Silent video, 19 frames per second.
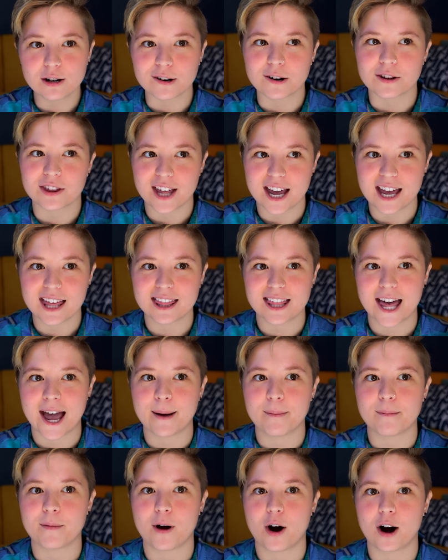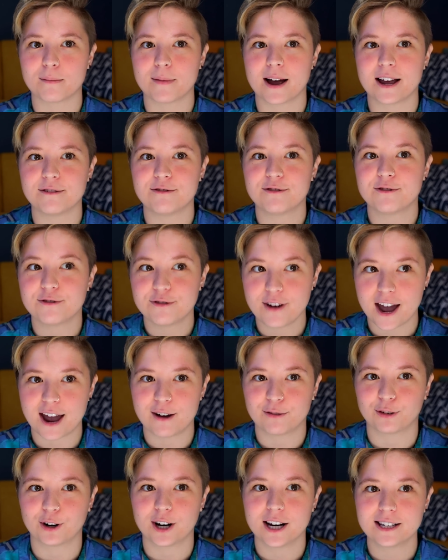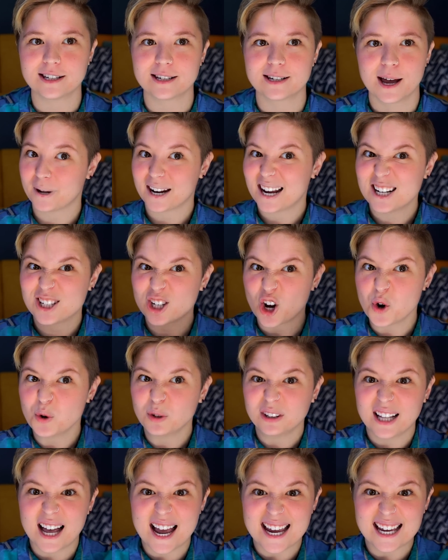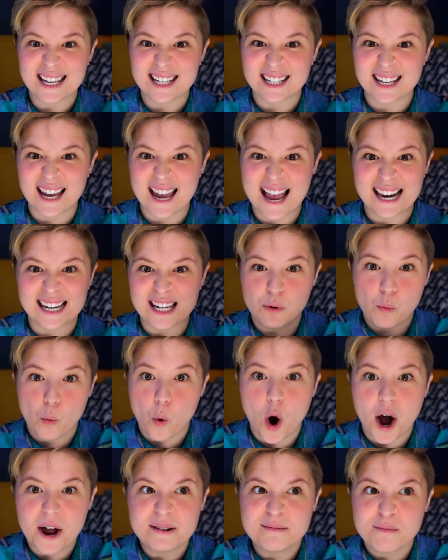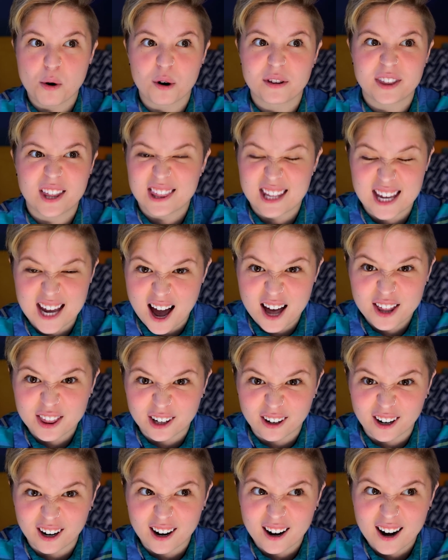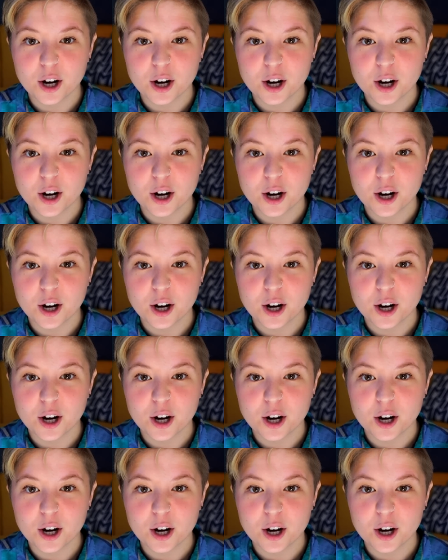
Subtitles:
her, they, them are my favorite, but I don't like any one more than the other.